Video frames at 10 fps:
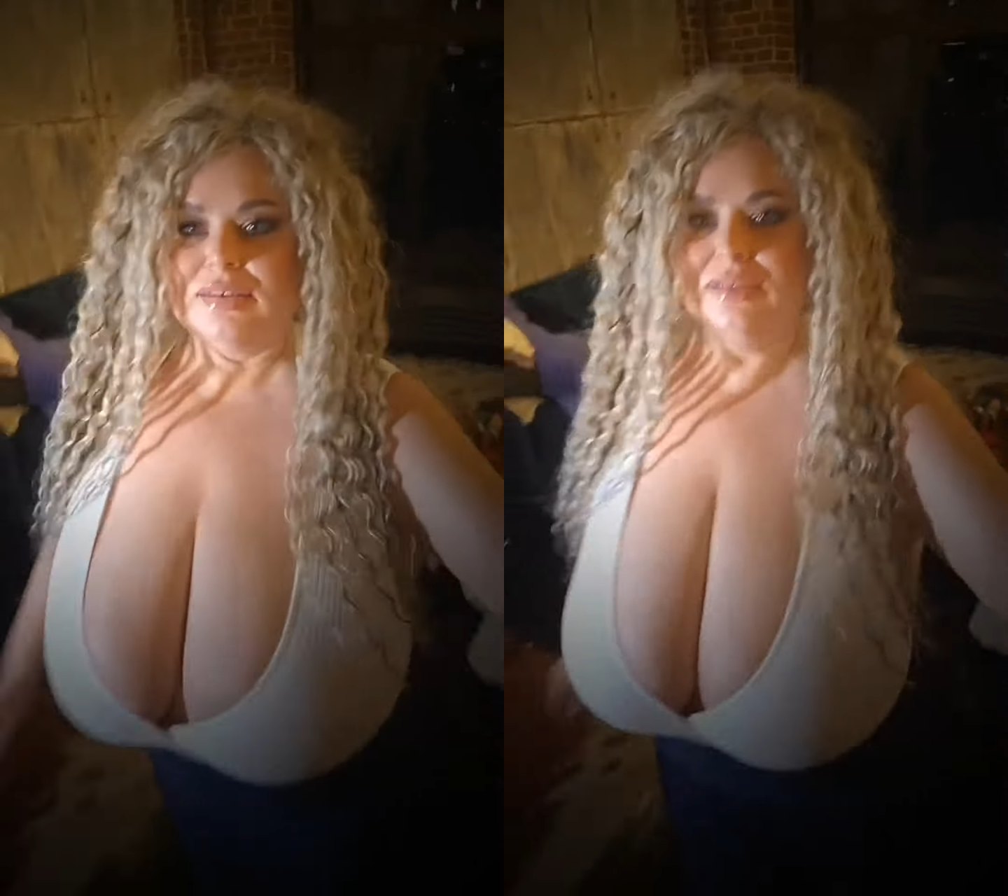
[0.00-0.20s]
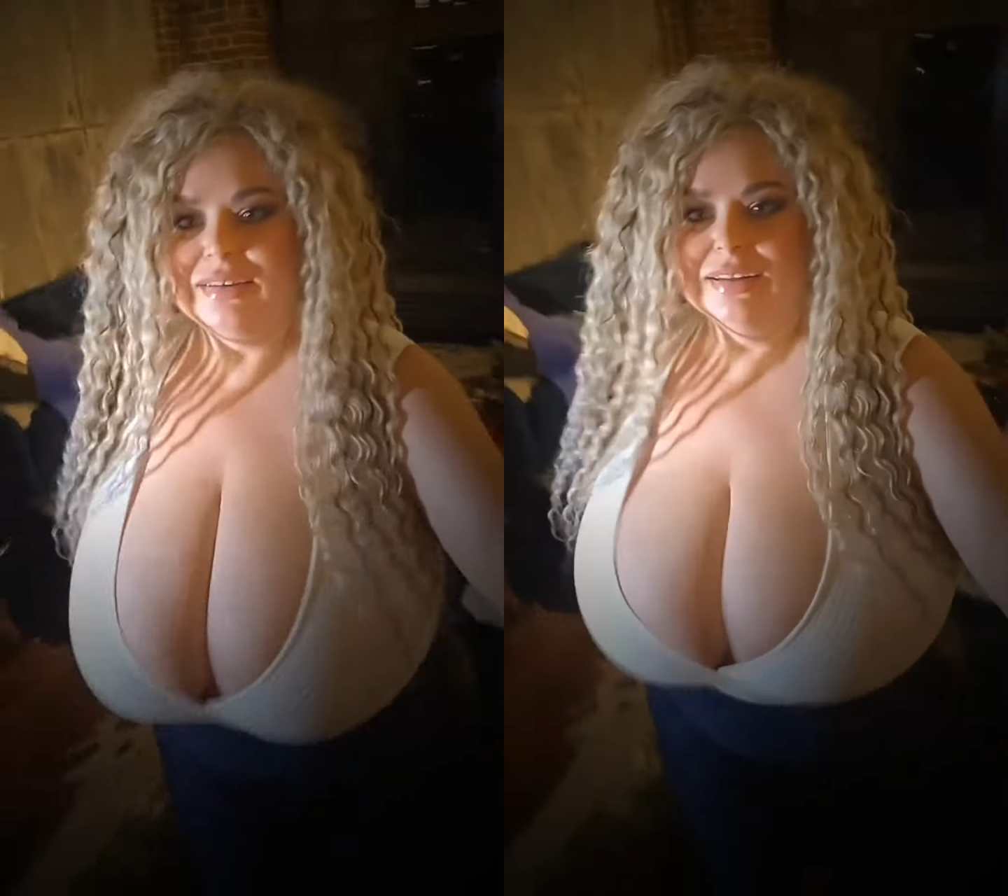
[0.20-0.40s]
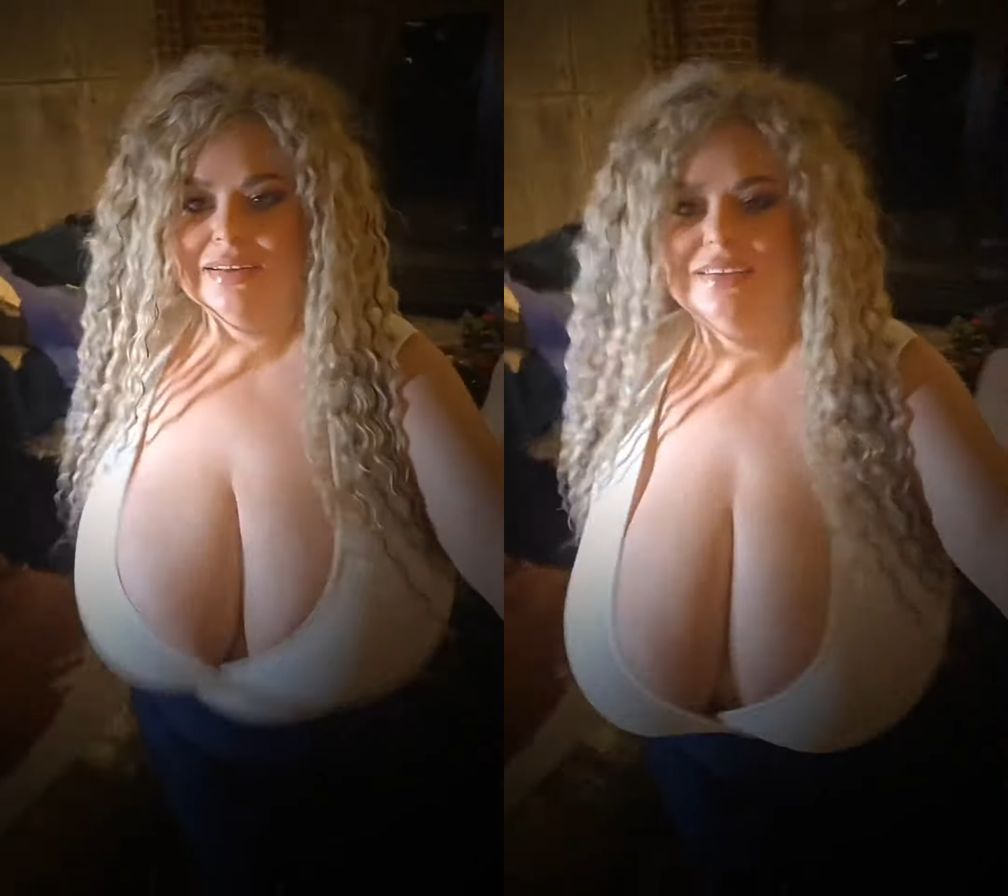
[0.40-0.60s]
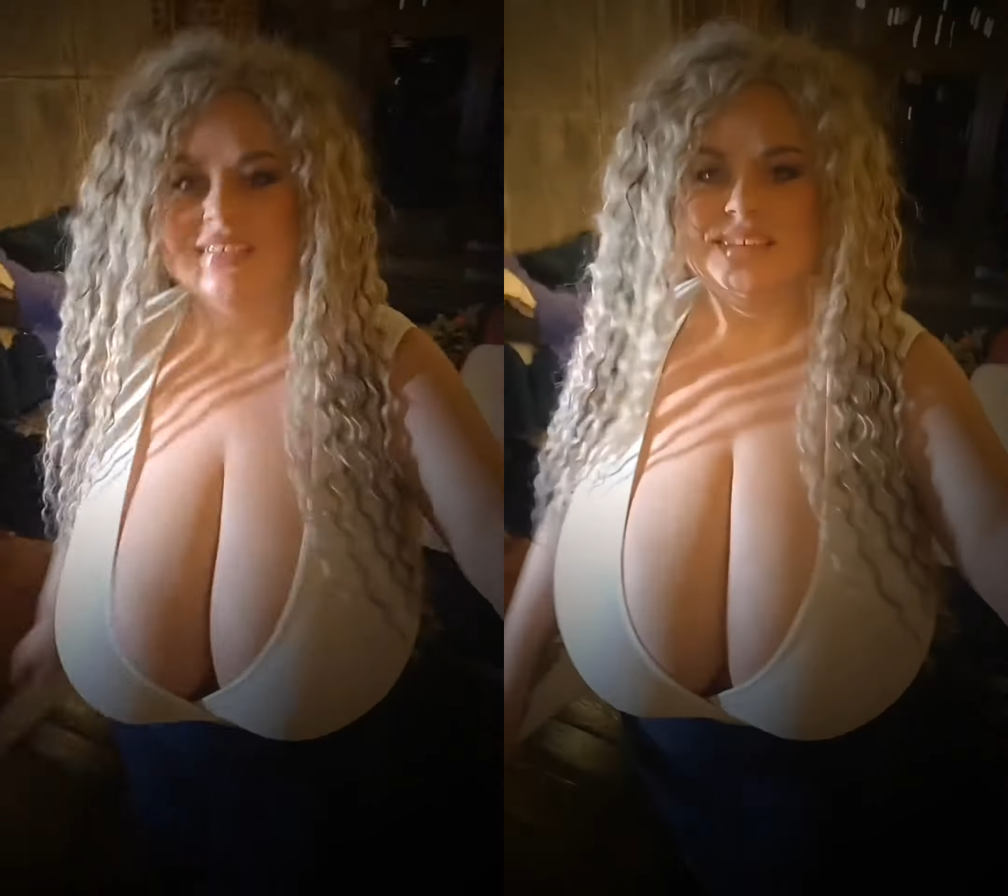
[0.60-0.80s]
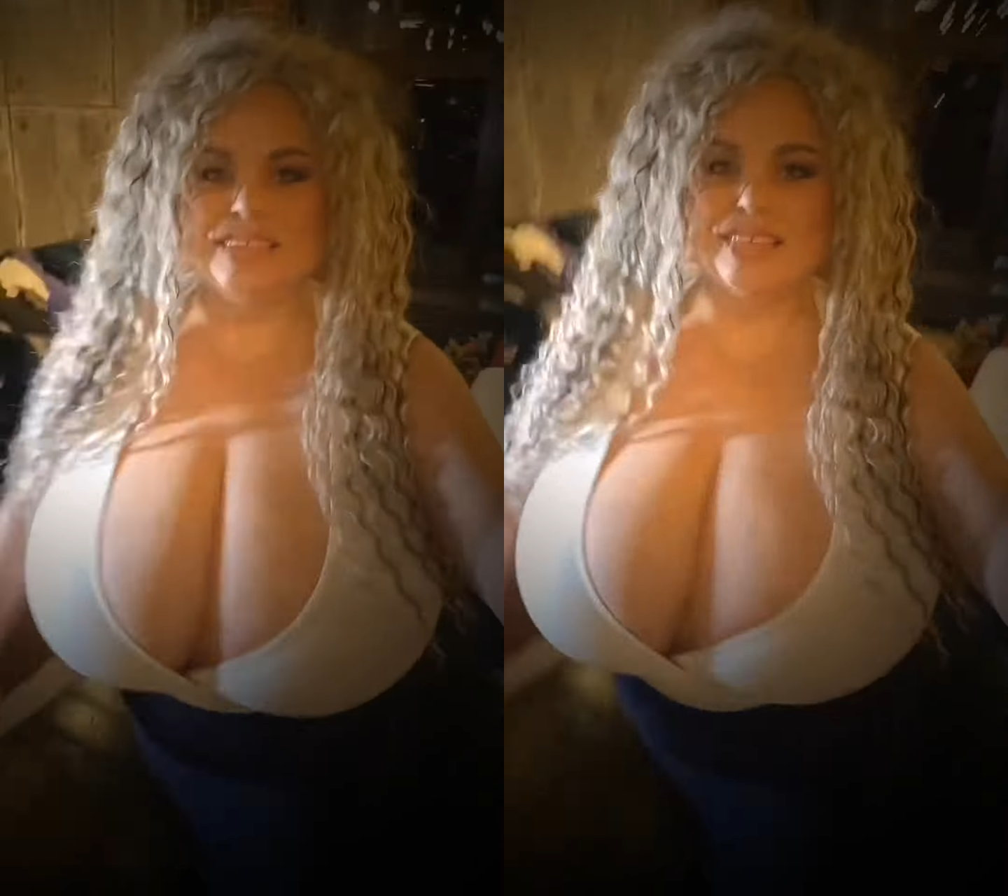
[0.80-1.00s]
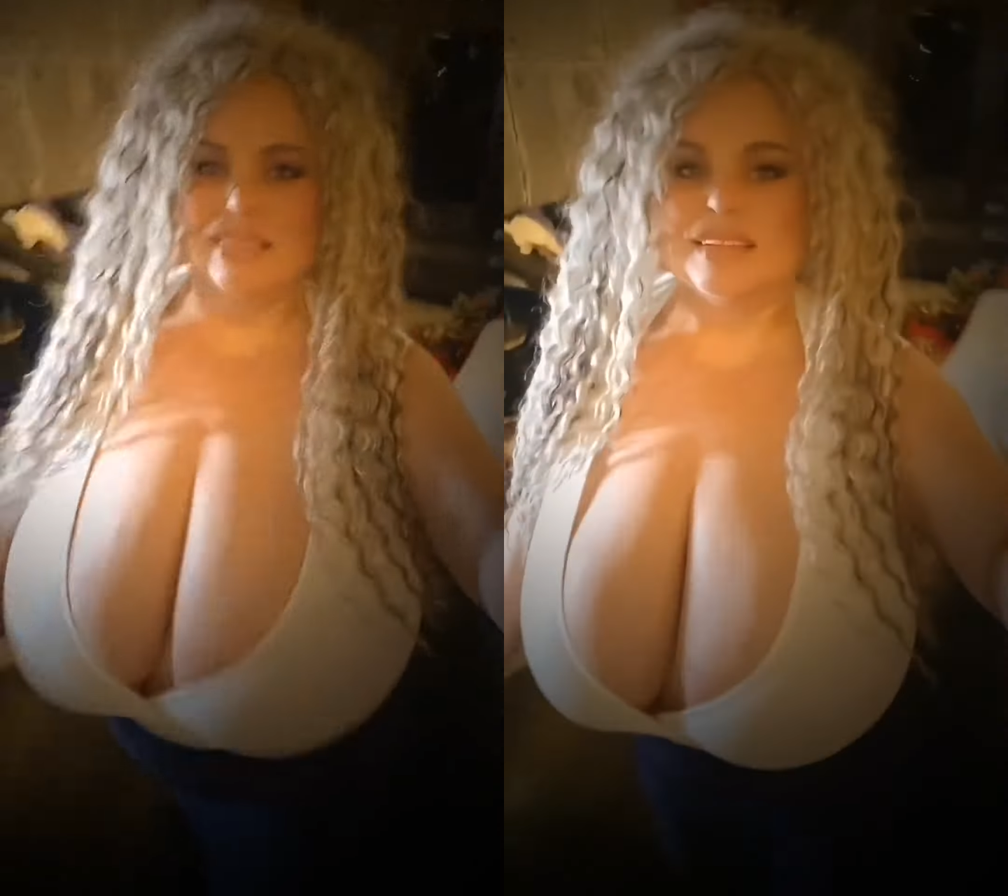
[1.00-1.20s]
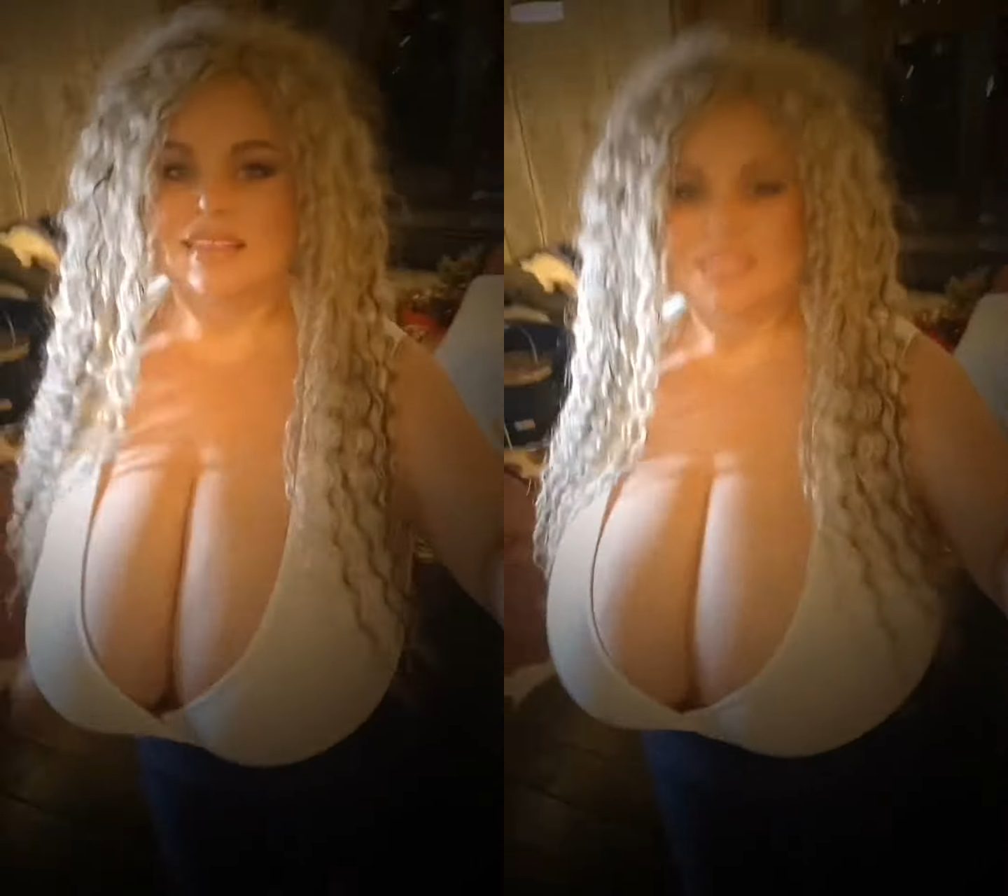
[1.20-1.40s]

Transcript: years active,